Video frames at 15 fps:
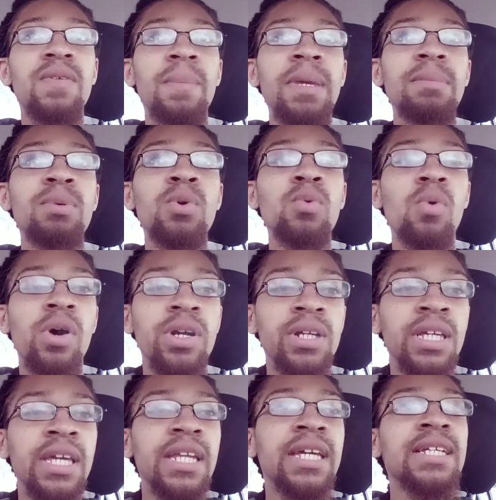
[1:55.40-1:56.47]
people who want
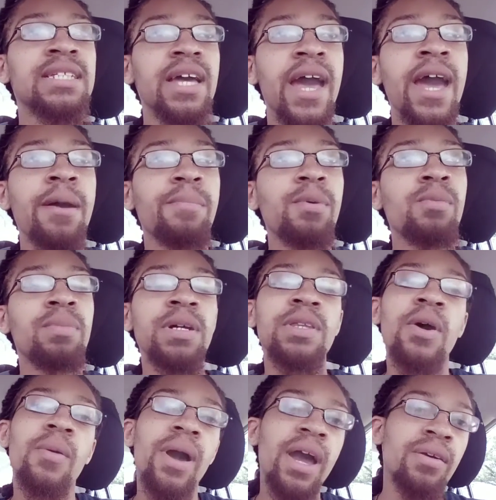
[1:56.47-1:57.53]
to get into Apple but
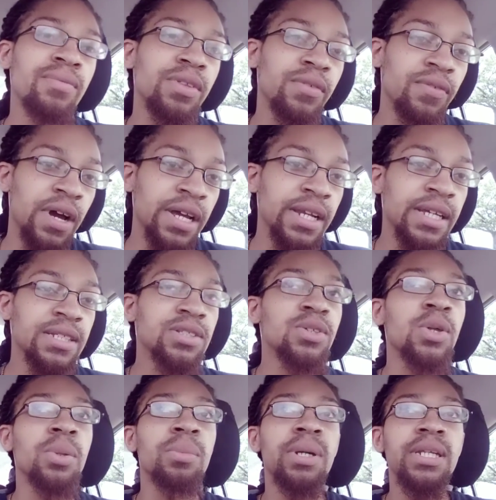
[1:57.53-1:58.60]
don't have the finances
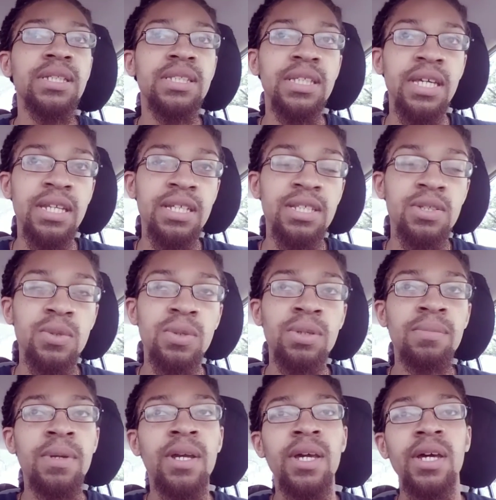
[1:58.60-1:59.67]
or the money to get into
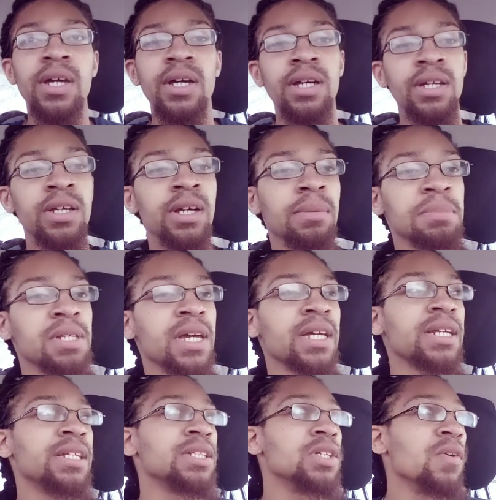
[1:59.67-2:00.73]
them. You know what I'm
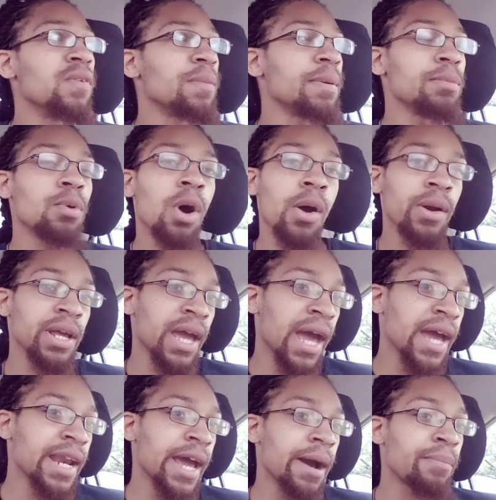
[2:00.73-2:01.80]
saying? And it's good for people who already
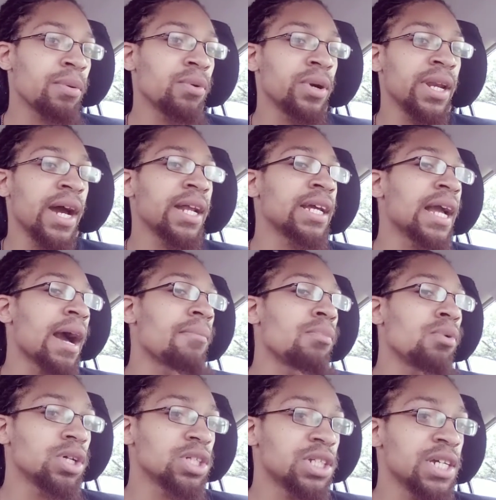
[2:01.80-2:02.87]
had Apple and now they got
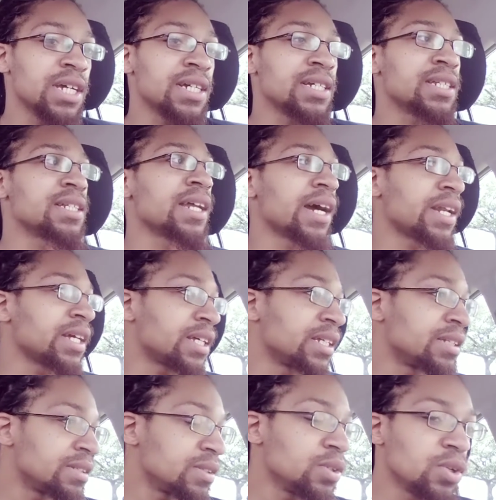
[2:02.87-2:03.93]
shares and now they
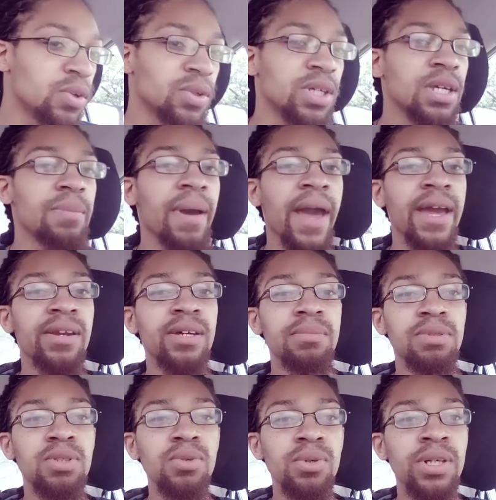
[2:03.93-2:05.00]
can keep adding
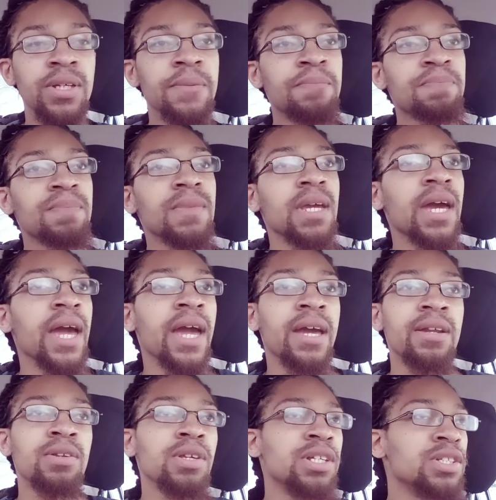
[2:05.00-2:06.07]
up to it,
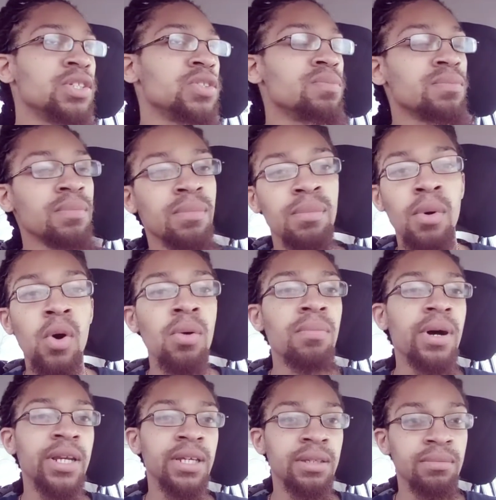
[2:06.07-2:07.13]
and it's just more
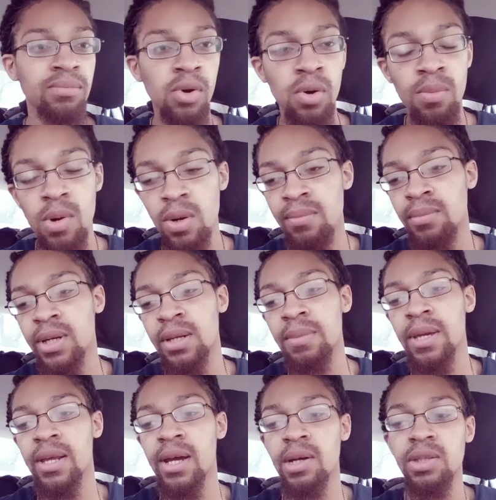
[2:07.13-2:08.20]
money
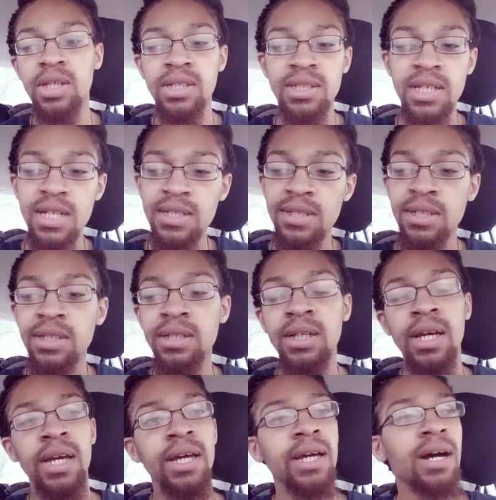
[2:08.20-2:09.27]
being out there. Tesla
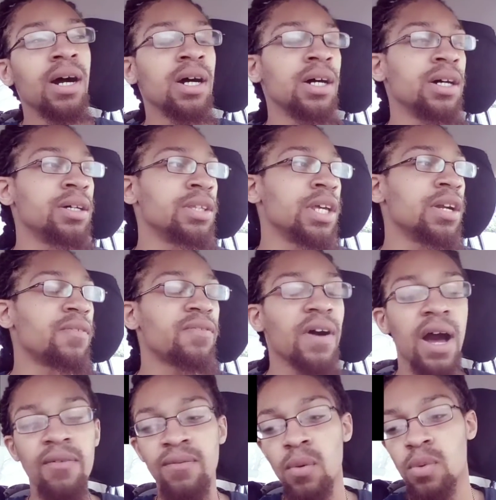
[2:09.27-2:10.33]
did a
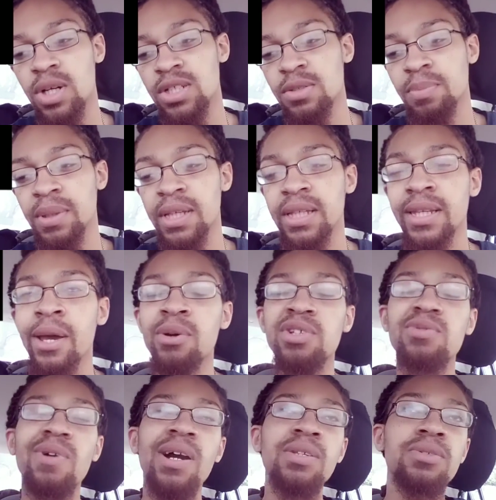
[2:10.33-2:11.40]
5-for-1 split. They was
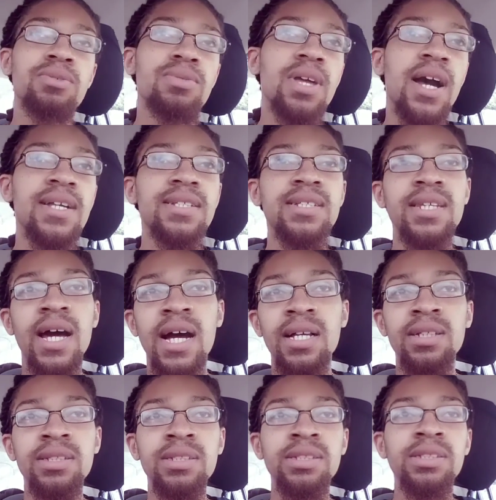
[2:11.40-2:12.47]
around
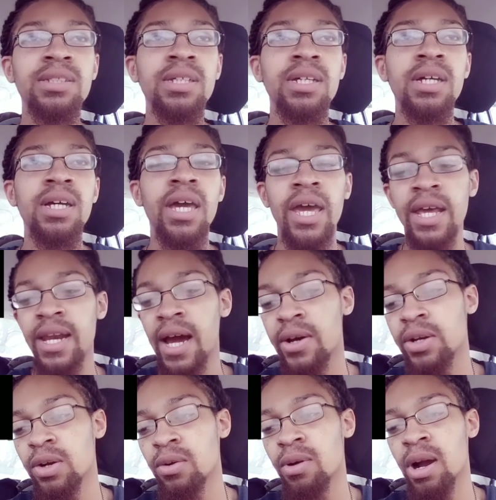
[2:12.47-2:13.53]
$2,000. And
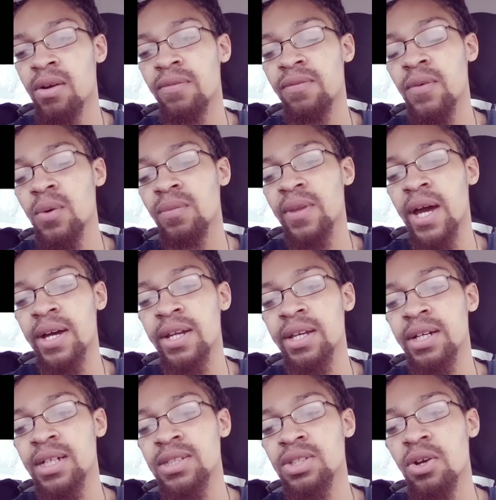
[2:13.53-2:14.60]
now they're around Now
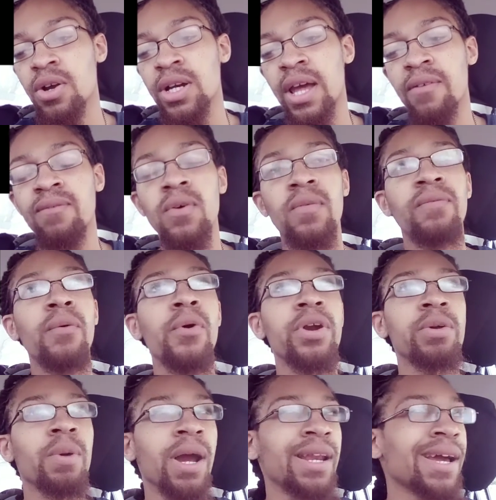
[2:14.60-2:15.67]
they started at
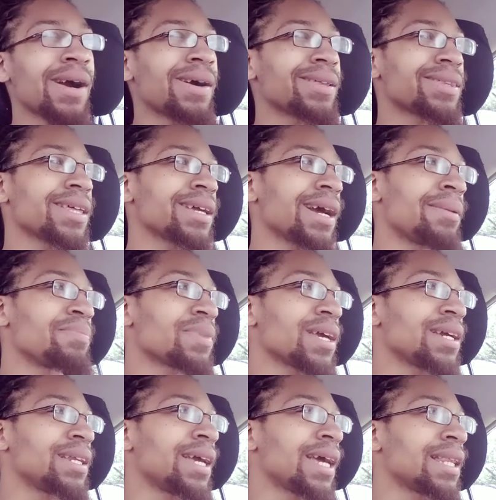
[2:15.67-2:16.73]
440 right now. I'm
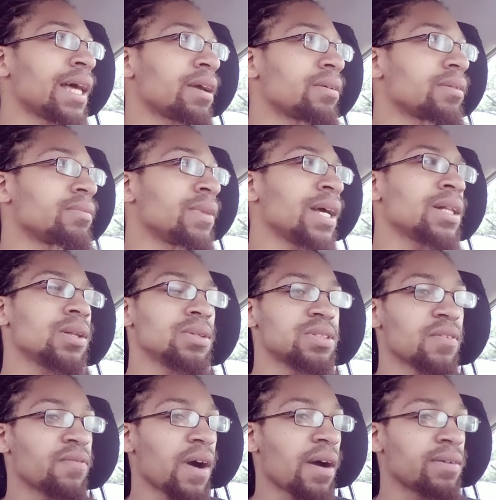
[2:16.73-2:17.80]
thinking they close
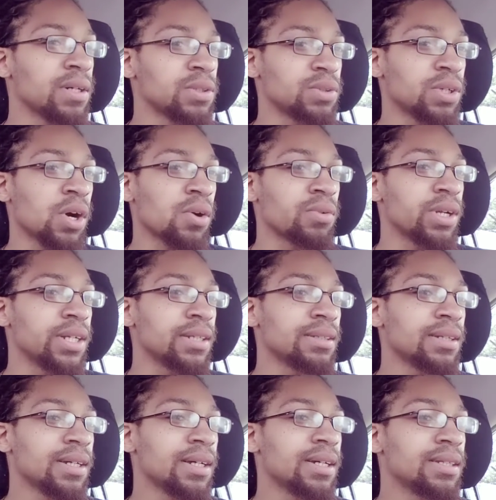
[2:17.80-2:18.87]
to 500 already,
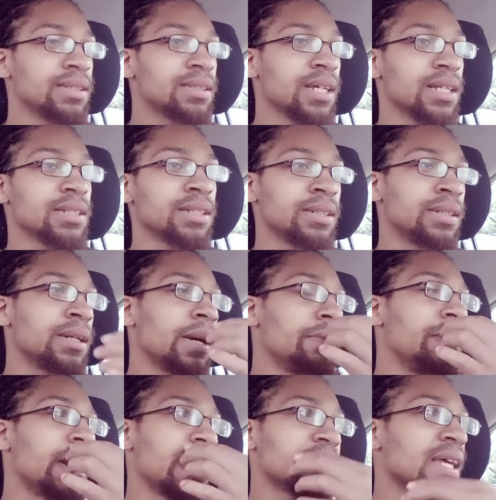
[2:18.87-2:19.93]
Tesla.
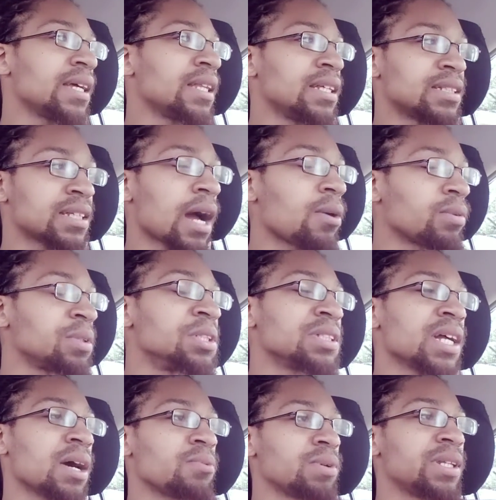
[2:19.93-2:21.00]
But I think the stock
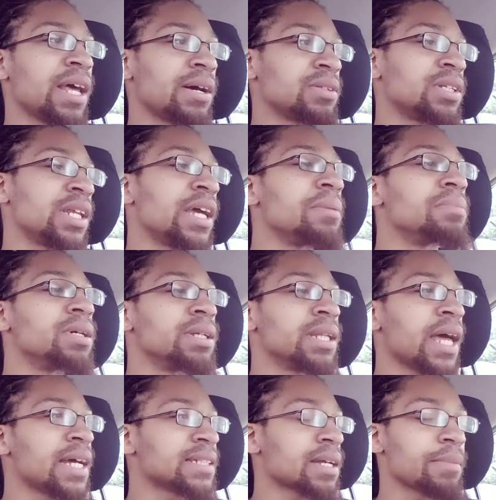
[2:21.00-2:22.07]
went down today. But
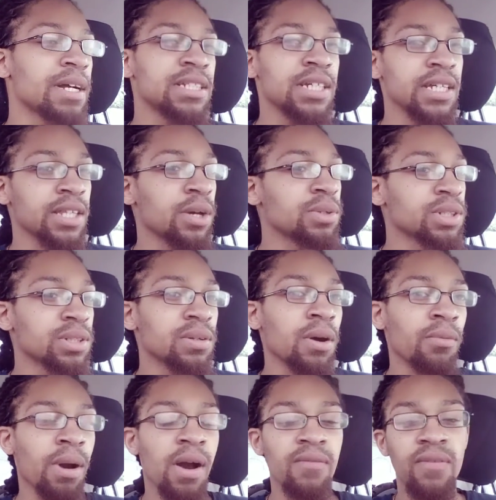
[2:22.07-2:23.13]
last time I checked, they was
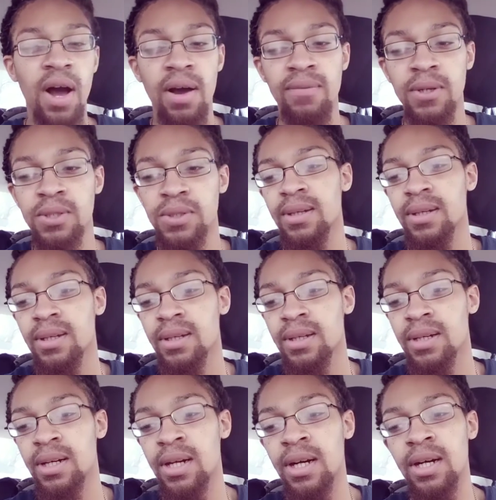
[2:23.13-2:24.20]
around
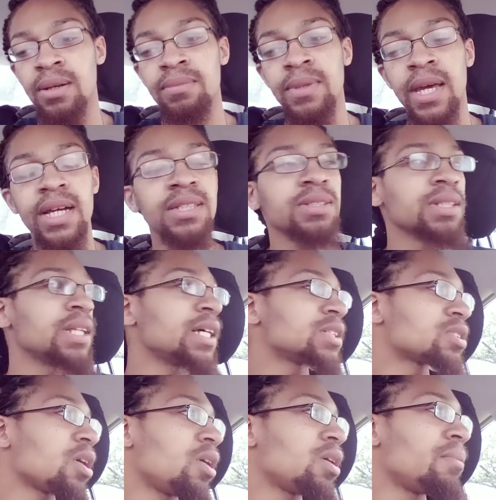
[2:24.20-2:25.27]
500. Next, let's
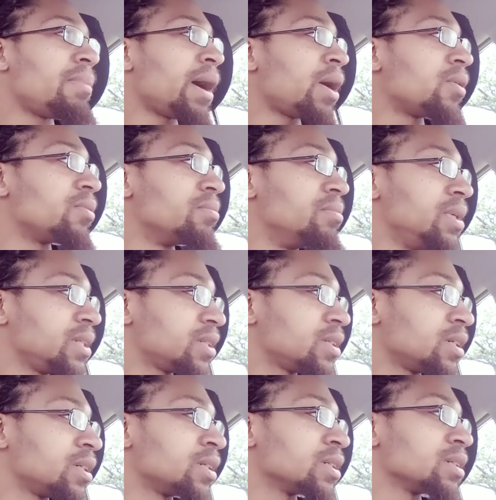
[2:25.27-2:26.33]
talk about
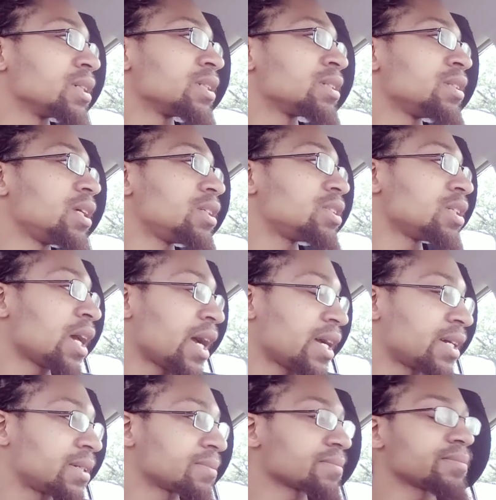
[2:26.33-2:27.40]
Mr.
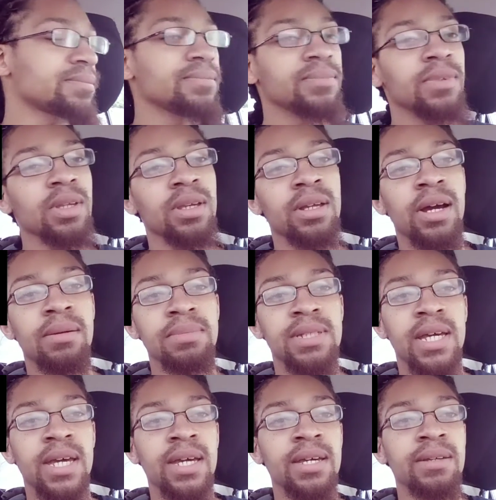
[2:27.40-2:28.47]
Snitchnine. You know what I'm
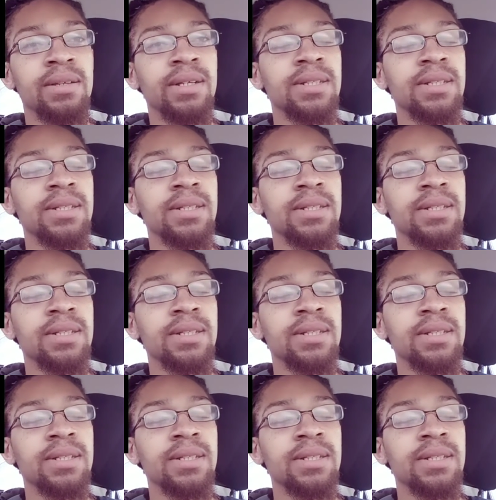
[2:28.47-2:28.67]
saying?